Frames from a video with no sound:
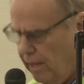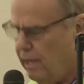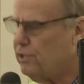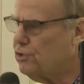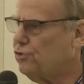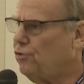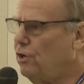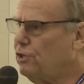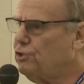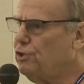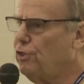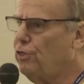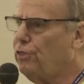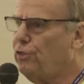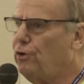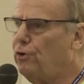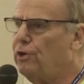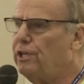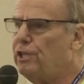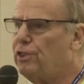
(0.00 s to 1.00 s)
Instruction
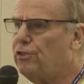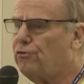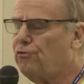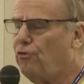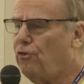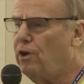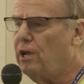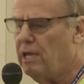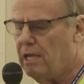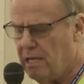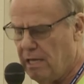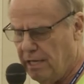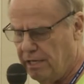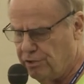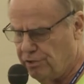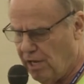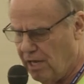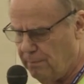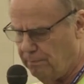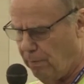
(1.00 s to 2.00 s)
33
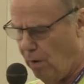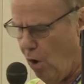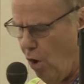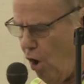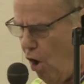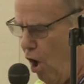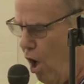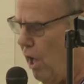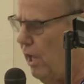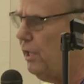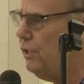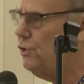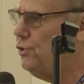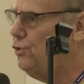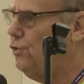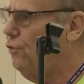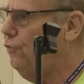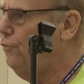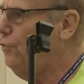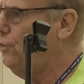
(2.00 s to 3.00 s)
is a
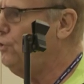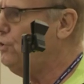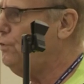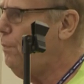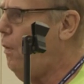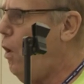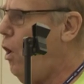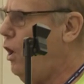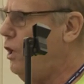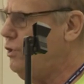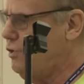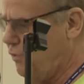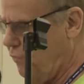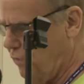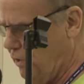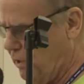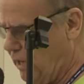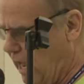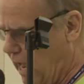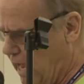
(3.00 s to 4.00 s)
pause, your first pause of
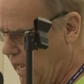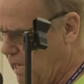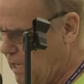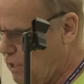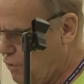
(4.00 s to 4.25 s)
the day.